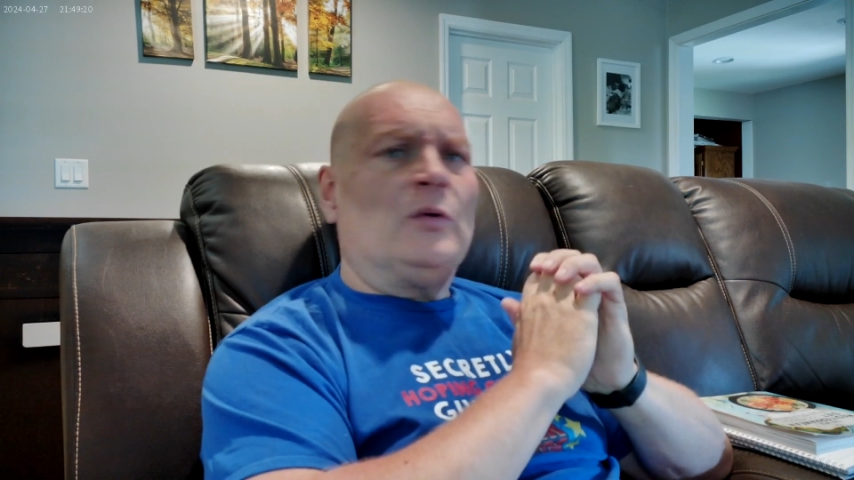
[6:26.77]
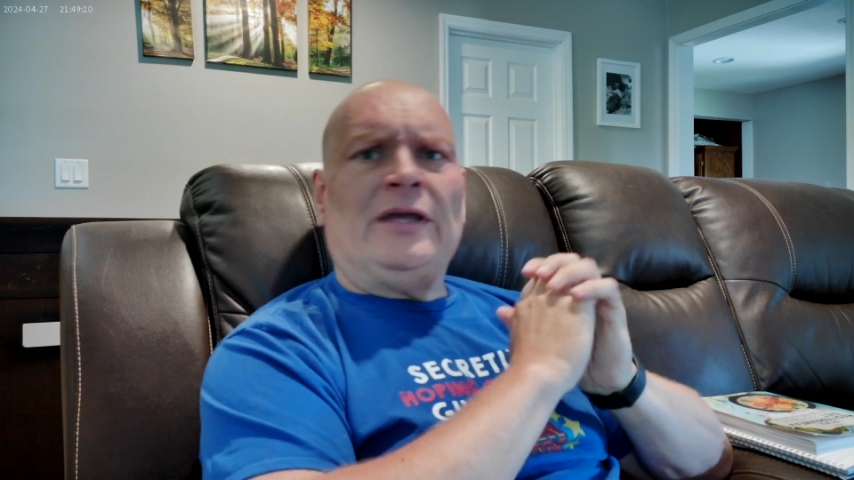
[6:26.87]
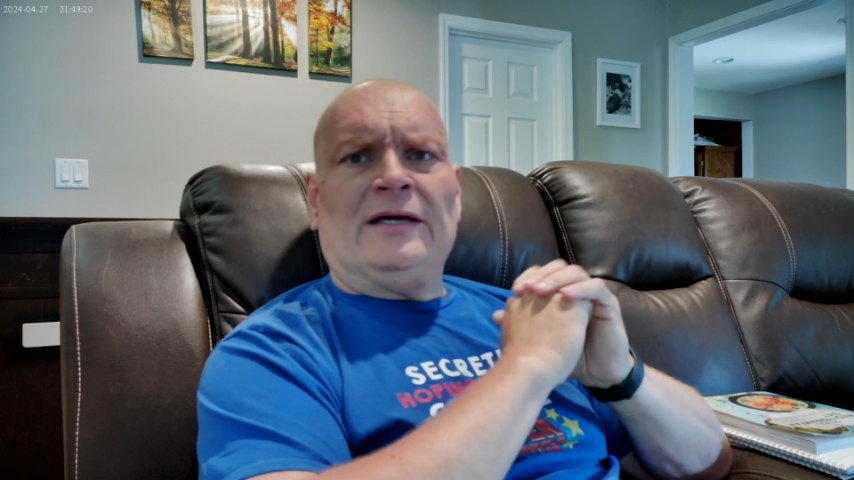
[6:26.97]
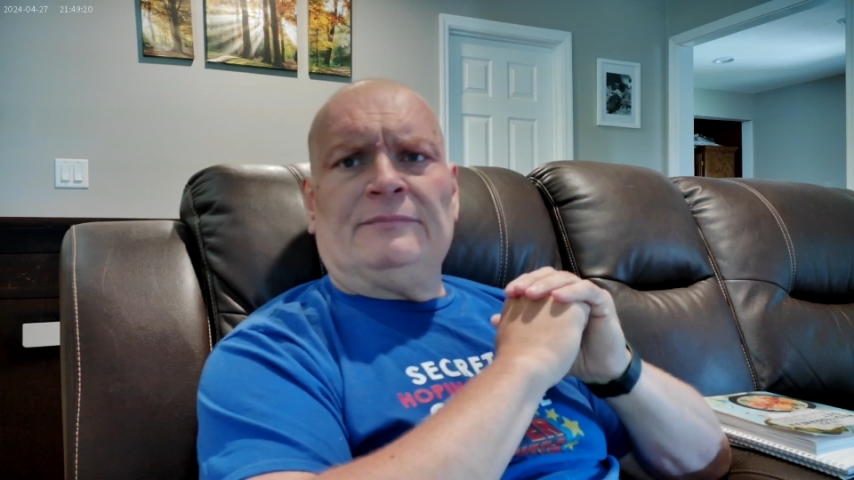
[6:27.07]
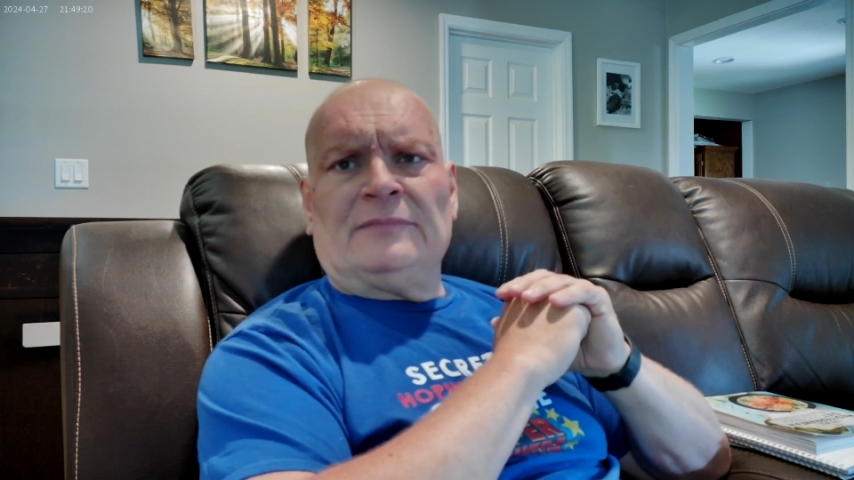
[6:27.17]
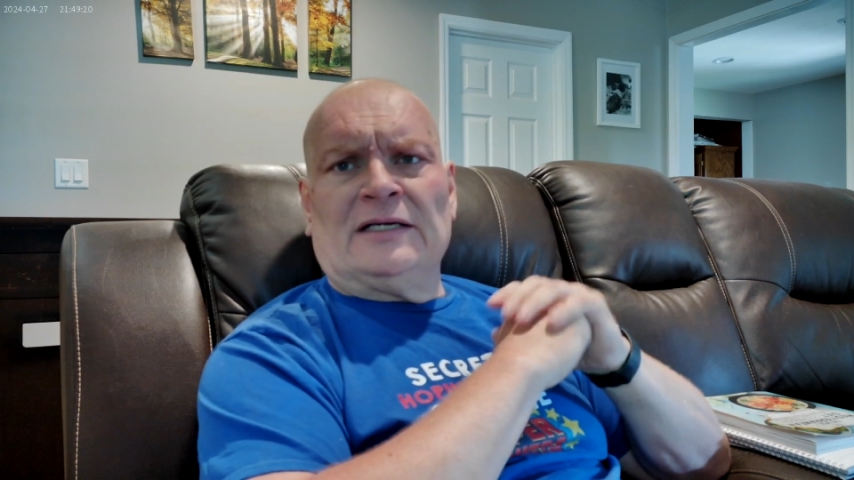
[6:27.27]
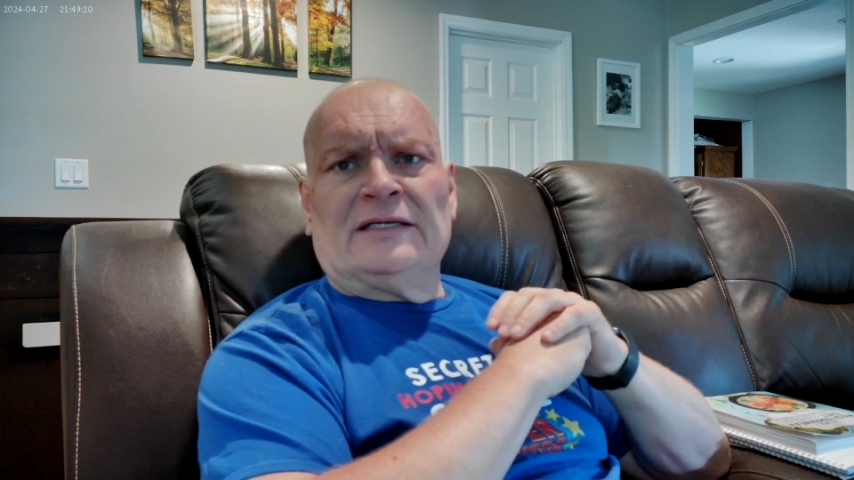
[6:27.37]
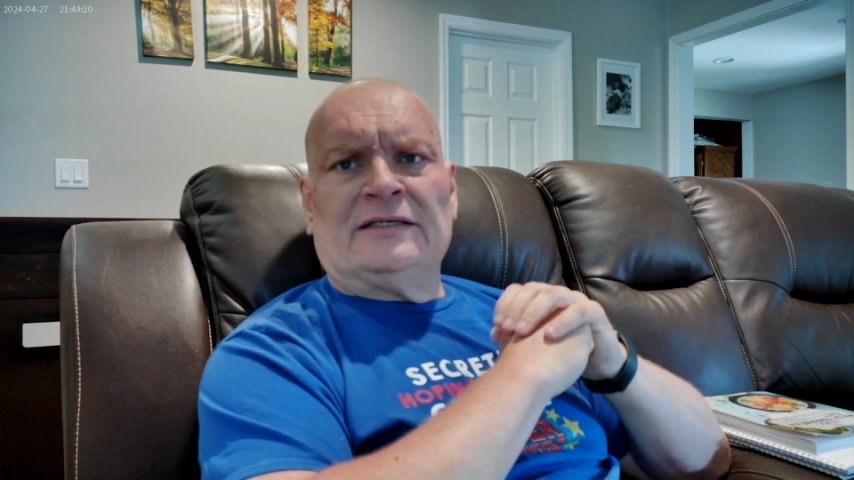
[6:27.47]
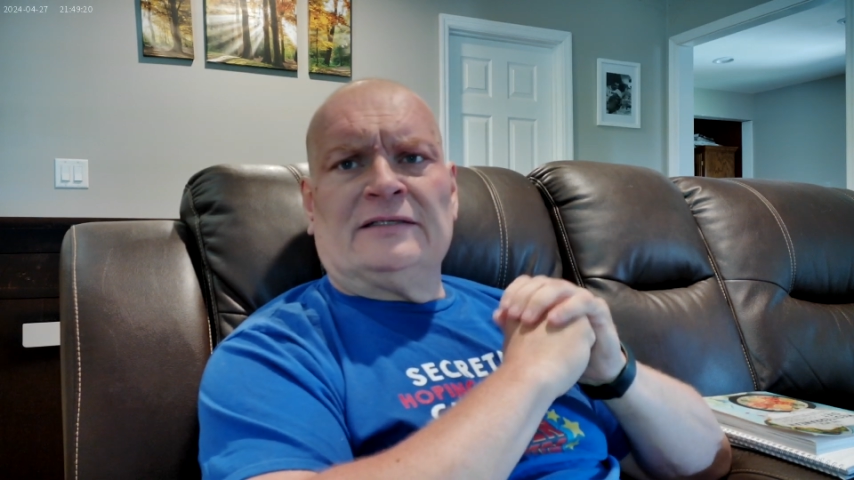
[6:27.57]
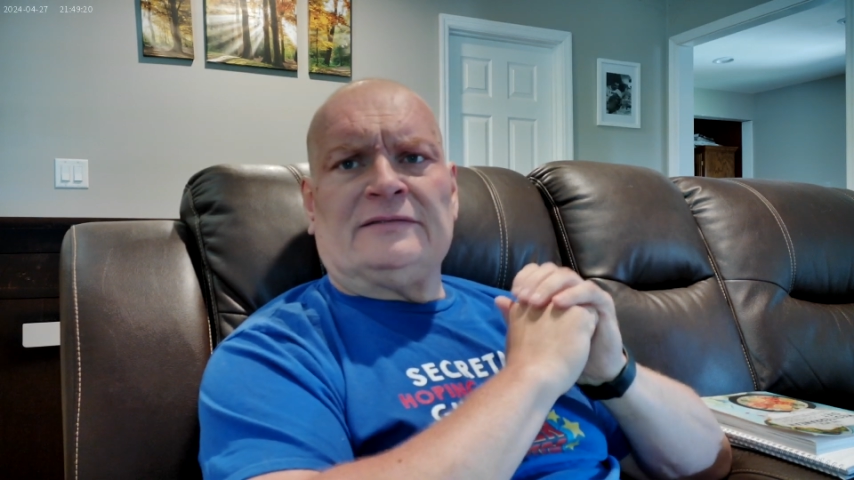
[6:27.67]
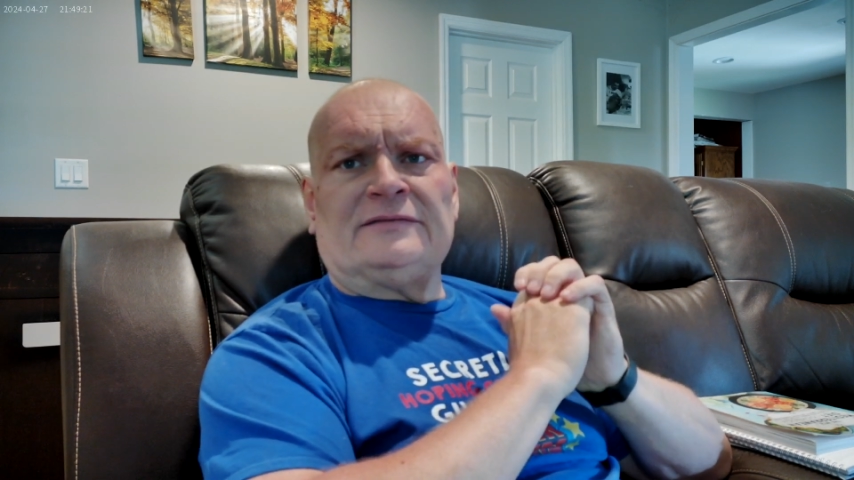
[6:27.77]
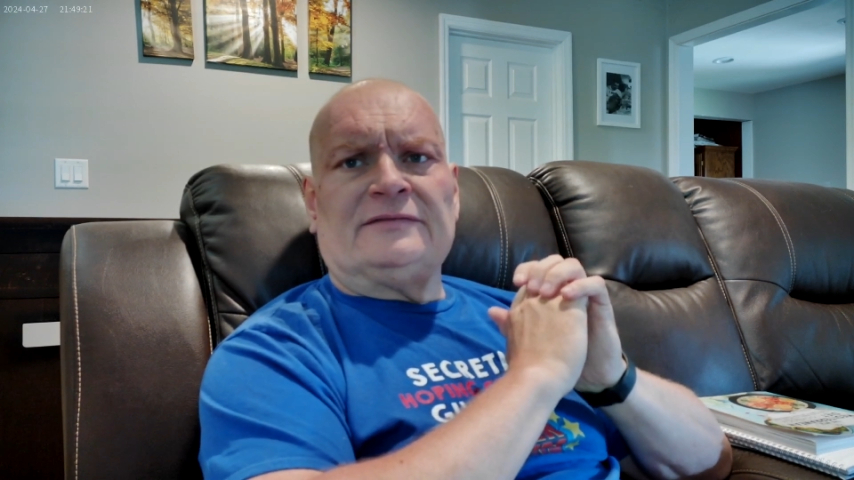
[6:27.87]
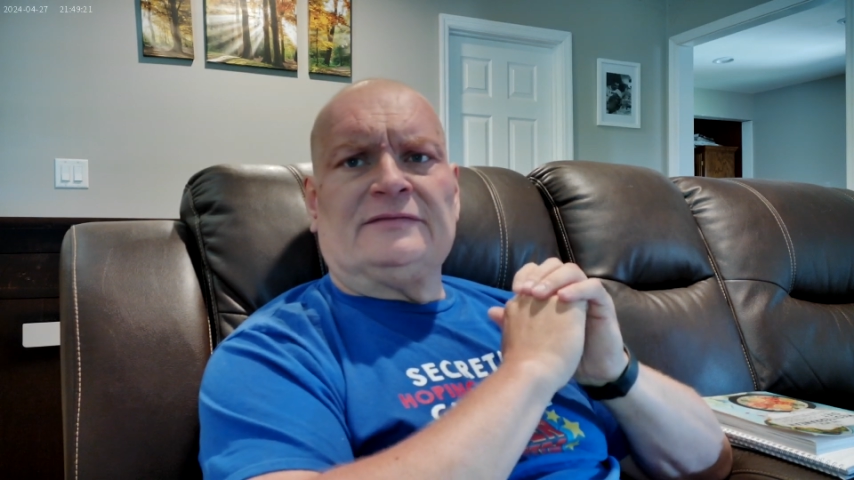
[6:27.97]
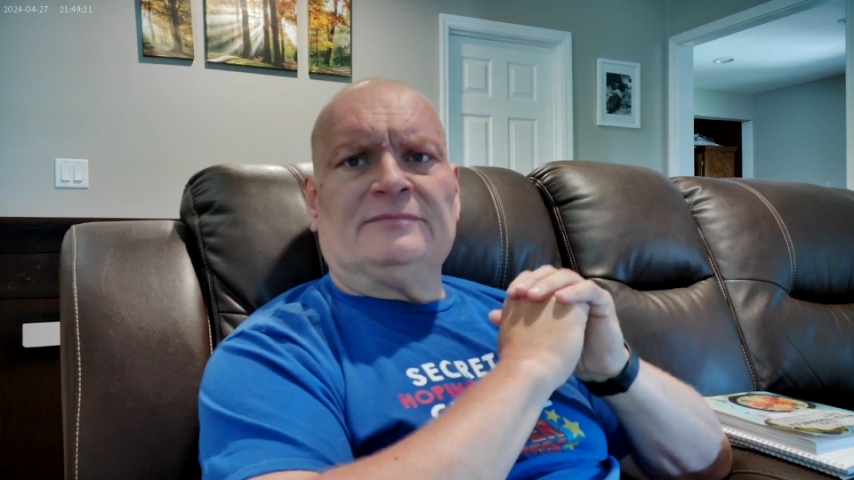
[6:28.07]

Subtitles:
oh yeah, my